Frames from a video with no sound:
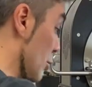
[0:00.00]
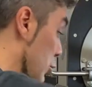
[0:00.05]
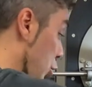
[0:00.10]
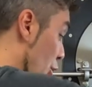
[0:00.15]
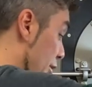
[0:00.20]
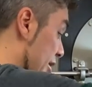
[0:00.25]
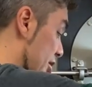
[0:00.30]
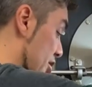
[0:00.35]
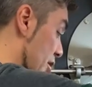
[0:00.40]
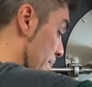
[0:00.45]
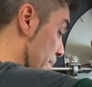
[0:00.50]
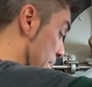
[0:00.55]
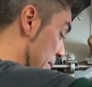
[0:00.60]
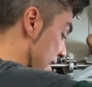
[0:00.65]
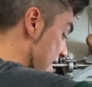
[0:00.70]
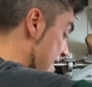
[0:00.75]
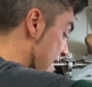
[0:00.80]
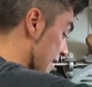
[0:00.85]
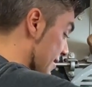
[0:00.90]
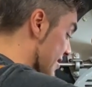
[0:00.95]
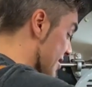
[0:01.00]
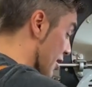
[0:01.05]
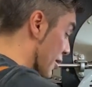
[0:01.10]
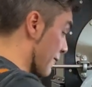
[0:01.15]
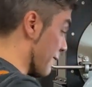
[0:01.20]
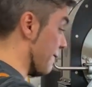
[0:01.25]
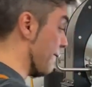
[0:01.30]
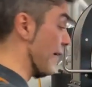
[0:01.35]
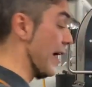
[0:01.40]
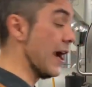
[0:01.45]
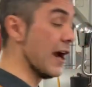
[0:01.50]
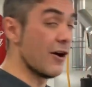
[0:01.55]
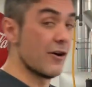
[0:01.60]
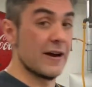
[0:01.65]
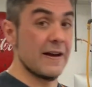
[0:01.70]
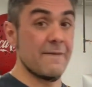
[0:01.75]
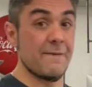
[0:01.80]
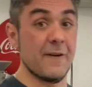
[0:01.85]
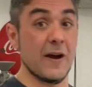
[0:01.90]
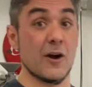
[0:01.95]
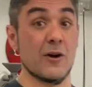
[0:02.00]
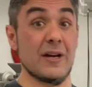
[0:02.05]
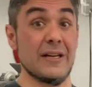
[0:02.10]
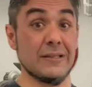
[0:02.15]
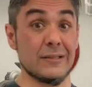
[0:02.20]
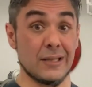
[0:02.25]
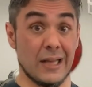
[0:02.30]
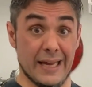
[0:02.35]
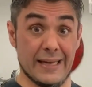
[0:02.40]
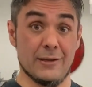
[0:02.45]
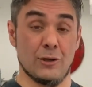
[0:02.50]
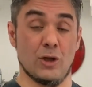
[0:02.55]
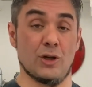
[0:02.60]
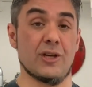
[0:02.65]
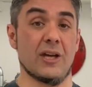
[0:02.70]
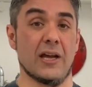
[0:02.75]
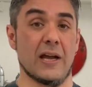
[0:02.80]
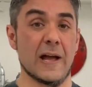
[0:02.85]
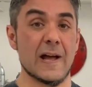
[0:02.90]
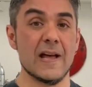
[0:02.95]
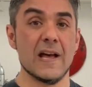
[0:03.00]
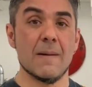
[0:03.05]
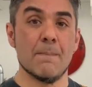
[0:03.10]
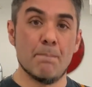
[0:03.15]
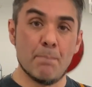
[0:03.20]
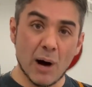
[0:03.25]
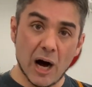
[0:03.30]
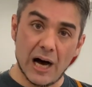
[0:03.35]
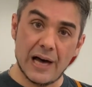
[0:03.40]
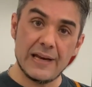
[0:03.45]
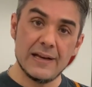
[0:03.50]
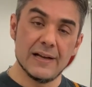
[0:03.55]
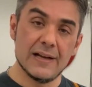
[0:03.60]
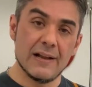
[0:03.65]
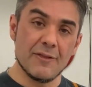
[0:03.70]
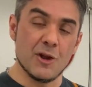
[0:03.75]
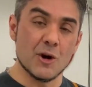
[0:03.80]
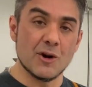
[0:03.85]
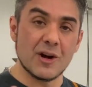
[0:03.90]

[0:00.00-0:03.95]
look at the beans, they're very, very light looking, but they're